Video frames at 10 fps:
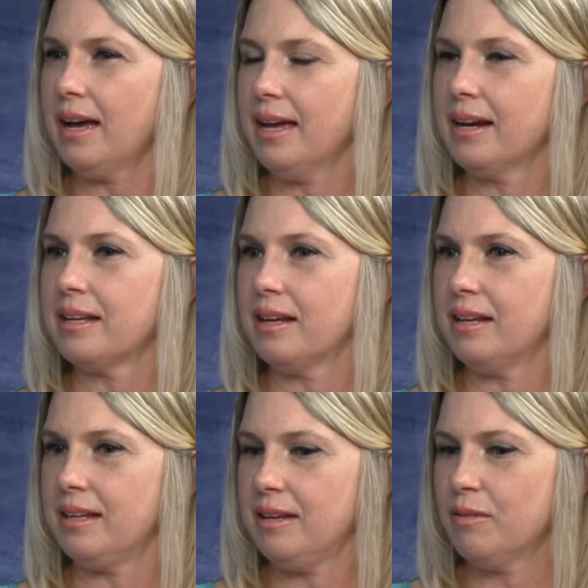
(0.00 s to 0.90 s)
and, and I
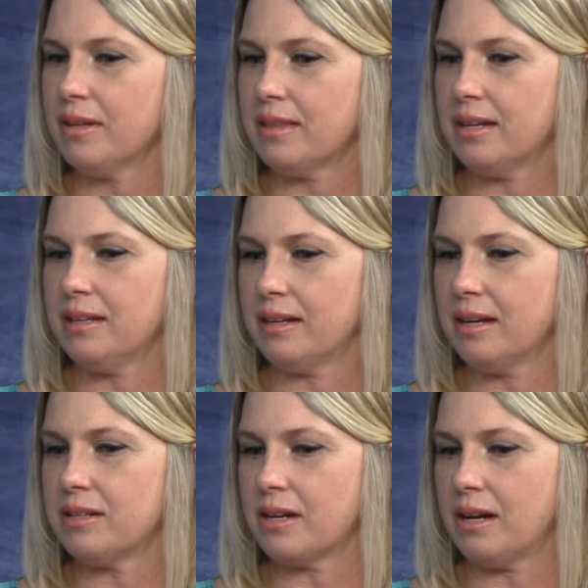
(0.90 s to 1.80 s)
and even at that young
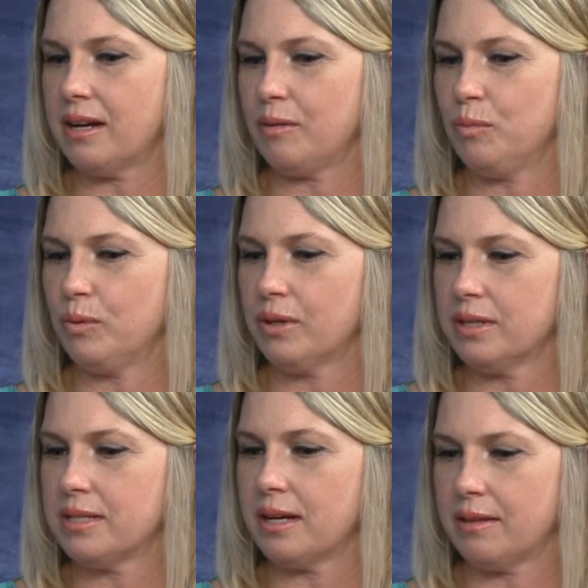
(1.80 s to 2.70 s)
age, I, I
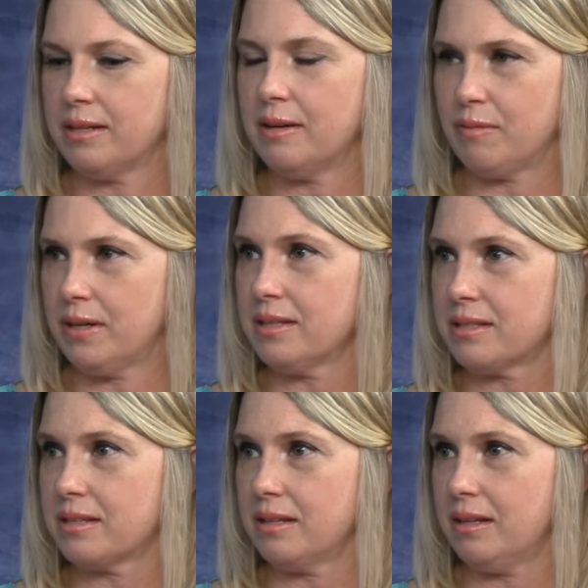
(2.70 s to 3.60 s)
could tell the
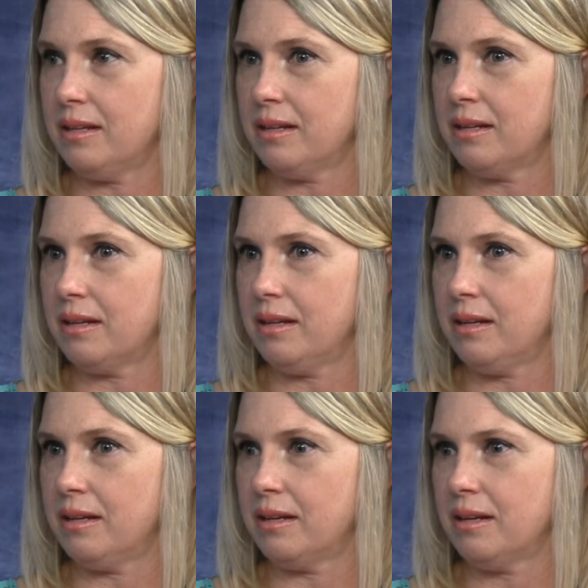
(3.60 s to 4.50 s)
difference in
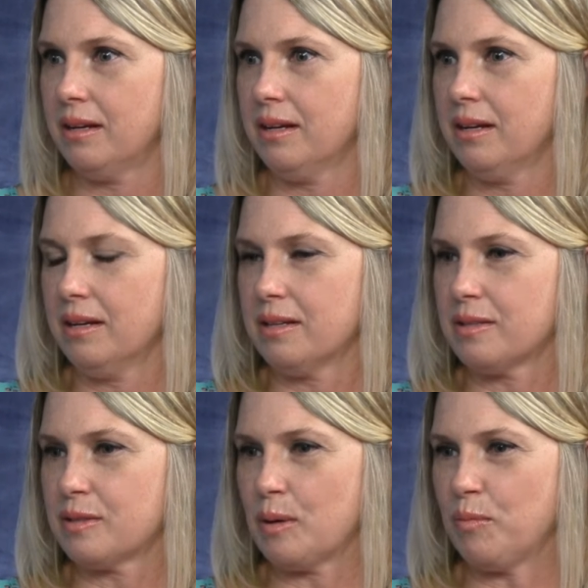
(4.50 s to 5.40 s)
in
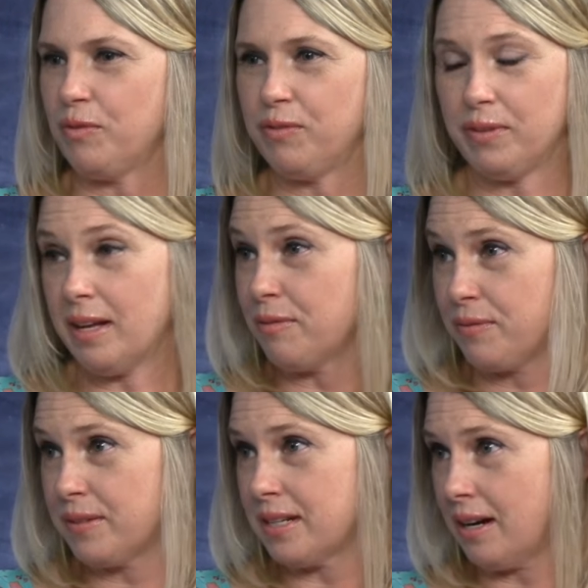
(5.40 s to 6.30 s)
some
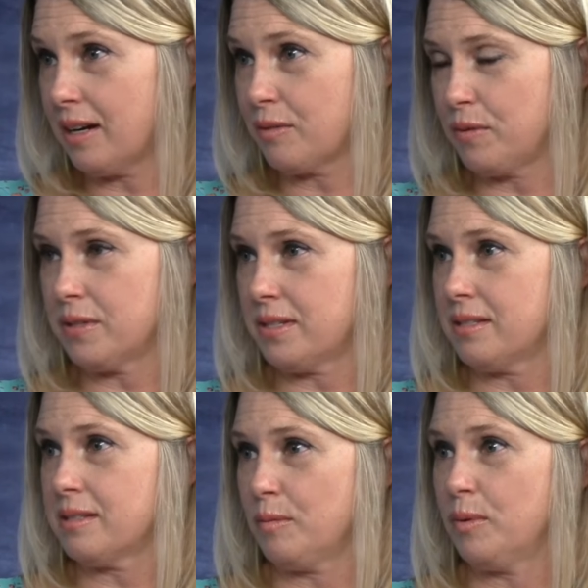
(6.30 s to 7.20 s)
fluff talk
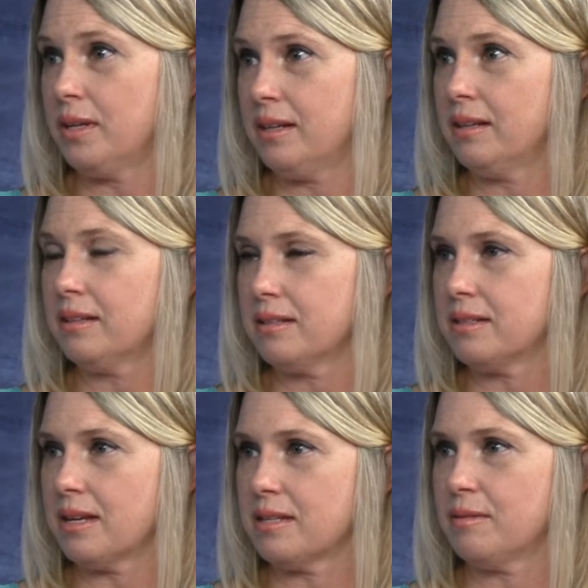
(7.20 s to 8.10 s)
versus somebody
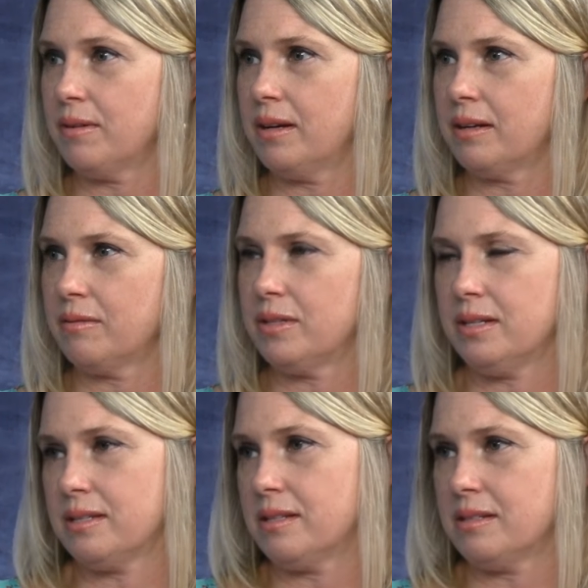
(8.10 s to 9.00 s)
yeah. testifying of
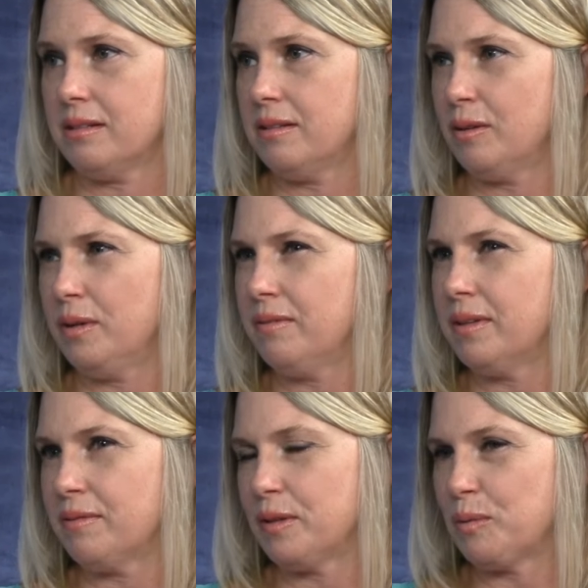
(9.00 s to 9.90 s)
Jesus, you know,
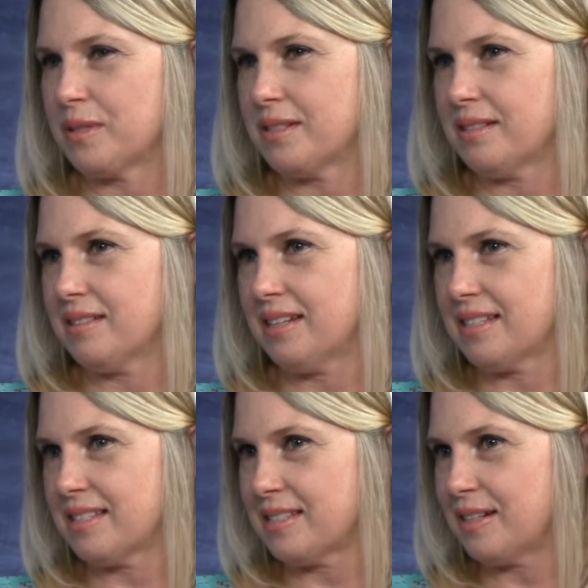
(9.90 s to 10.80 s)
even if it wasn't
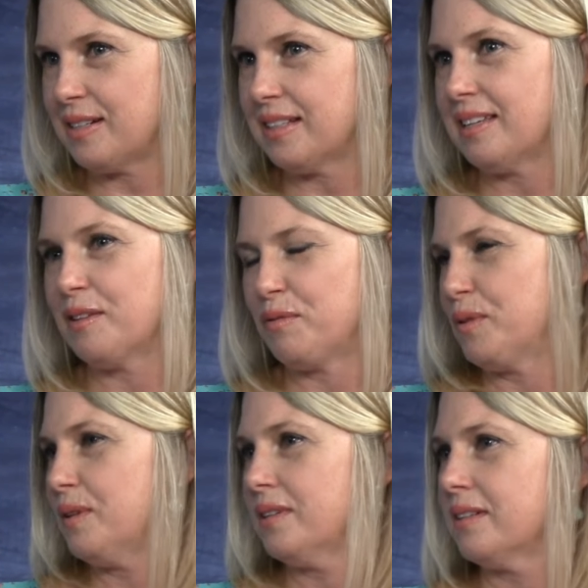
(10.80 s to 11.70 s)
necessarily the
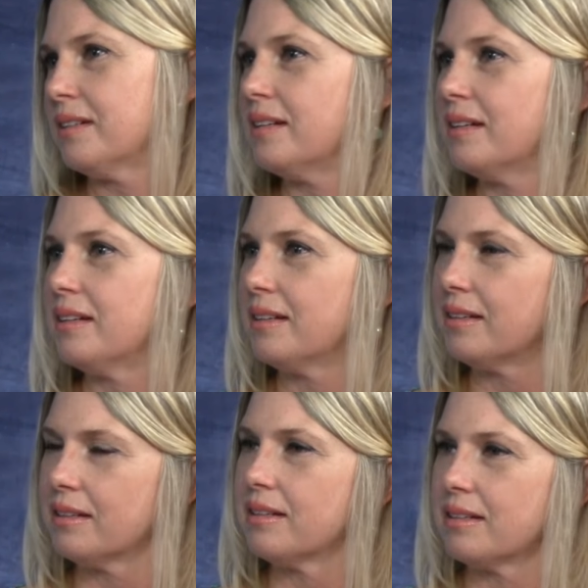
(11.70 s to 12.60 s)
full. Well, that's
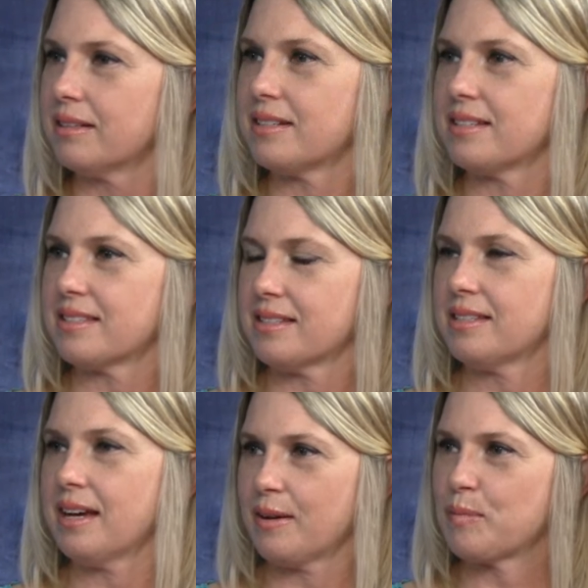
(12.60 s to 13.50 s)
special, Jesus, and I'm
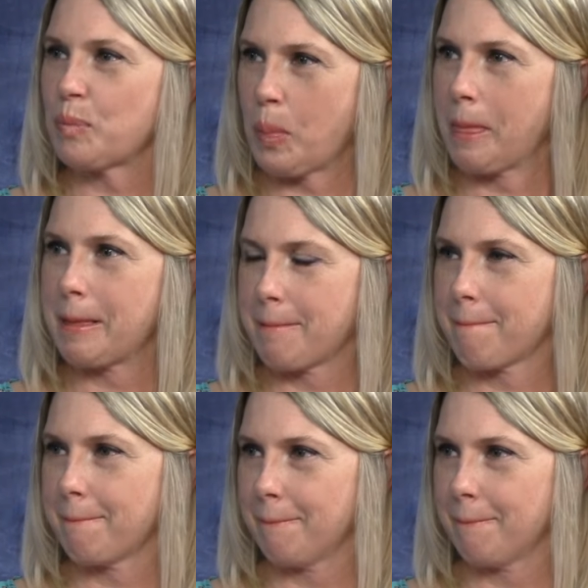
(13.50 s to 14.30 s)
sure yeah. that's been